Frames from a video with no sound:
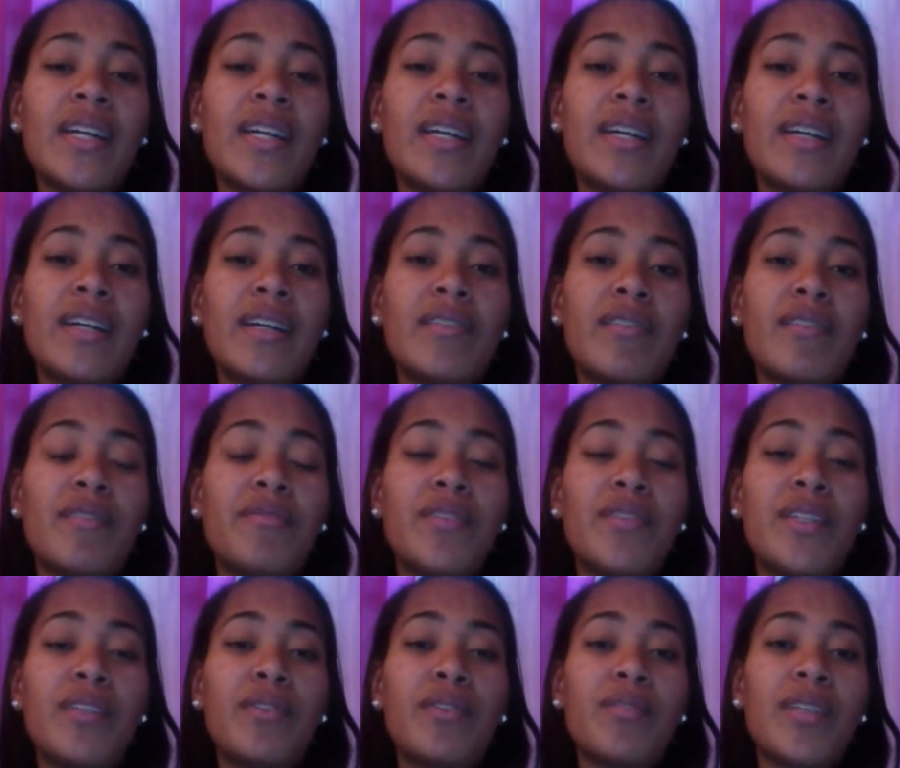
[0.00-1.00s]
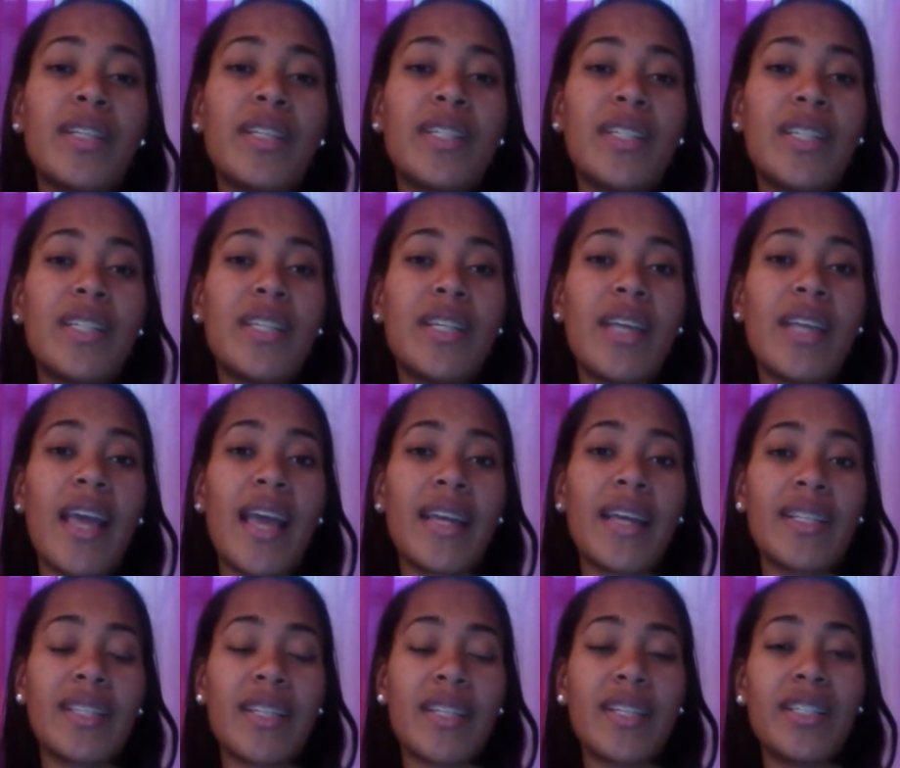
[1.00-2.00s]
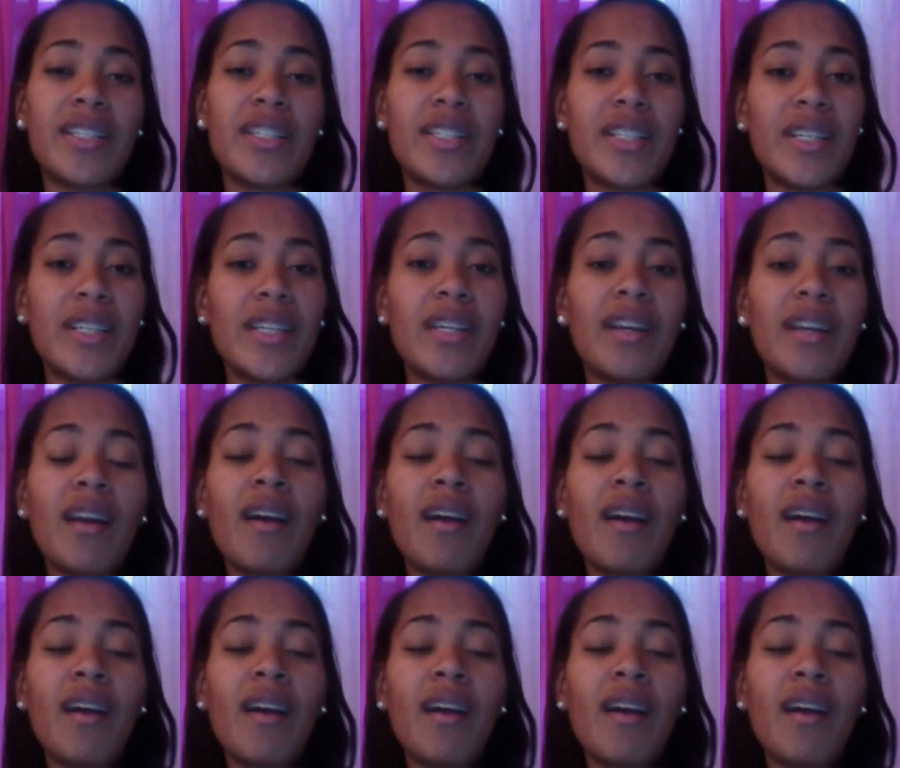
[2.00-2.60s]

a field, and she asks, can she